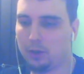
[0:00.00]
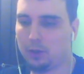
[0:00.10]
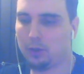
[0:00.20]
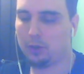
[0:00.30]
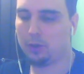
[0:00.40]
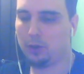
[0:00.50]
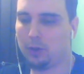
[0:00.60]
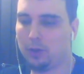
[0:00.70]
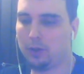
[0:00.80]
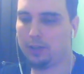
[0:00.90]

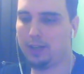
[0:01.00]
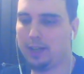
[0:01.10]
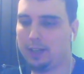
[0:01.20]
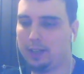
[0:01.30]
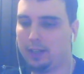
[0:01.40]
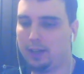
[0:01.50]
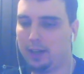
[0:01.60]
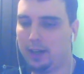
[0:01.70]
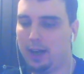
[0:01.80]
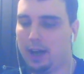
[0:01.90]
so that
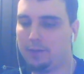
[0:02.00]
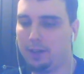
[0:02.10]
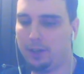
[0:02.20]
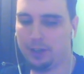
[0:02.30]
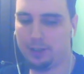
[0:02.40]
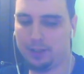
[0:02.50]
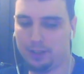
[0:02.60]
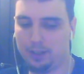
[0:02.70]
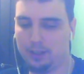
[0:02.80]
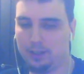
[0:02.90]
have
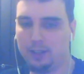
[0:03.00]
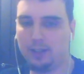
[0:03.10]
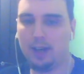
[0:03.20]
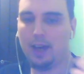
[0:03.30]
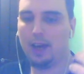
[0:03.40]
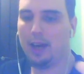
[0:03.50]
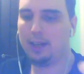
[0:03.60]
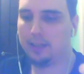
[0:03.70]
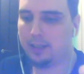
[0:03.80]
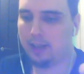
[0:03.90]
interested in it.
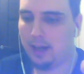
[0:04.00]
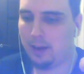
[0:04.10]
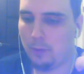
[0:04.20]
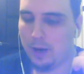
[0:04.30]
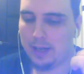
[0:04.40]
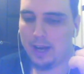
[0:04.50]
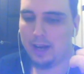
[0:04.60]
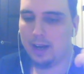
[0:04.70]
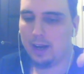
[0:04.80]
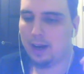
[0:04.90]
And when
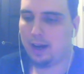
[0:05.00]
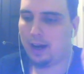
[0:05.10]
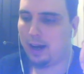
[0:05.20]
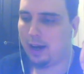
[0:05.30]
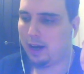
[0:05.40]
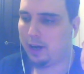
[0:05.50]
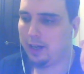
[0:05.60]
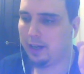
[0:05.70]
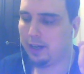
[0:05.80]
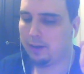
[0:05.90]
I
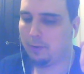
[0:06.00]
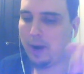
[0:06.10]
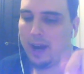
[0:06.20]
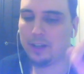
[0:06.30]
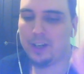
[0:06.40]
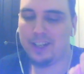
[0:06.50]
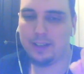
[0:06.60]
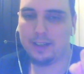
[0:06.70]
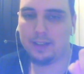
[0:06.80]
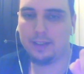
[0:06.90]
while
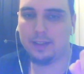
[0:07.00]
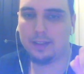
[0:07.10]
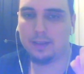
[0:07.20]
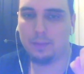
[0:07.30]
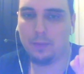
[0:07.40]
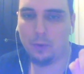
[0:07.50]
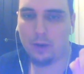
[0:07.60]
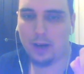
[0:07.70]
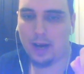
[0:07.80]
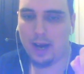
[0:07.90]
reading this
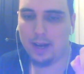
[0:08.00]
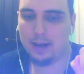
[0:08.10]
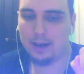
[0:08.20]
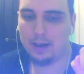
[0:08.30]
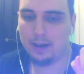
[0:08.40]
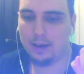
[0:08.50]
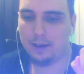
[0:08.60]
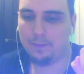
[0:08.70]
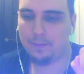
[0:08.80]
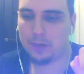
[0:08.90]
book, I
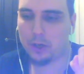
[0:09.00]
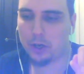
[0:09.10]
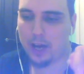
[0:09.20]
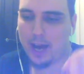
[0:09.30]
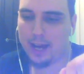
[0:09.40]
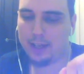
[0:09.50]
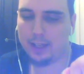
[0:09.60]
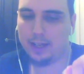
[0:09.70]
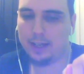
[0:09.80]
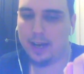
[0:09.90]
cried,
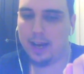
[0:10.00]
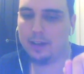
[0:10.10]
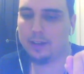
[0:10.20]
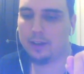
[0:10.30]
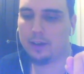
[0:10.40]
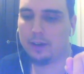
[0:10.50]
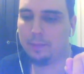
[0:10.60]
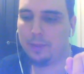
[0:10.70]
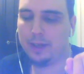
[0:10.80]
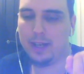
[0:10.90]
and I
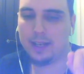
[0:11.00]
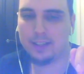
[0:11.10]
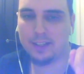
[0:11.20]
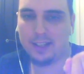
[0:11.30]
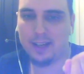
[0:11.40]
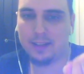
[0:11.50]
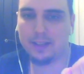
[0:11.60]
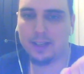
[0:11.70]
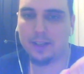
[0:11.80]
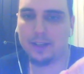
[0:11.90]
completely understand
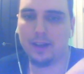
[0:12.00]
that